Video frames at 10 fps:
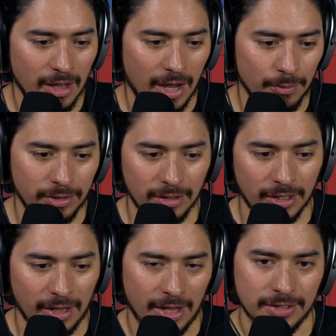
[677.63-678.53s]
I really
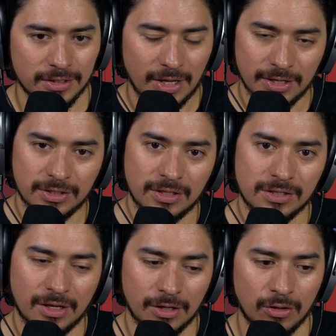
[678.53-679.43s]
like S. S is
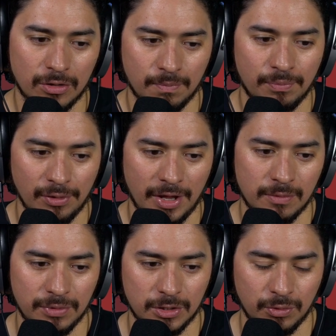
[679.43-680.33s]
a good blend
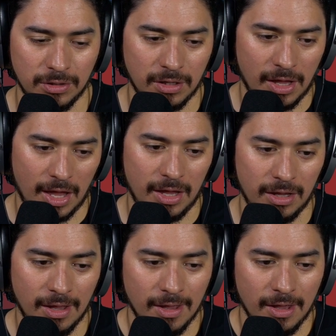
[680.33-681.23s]
between K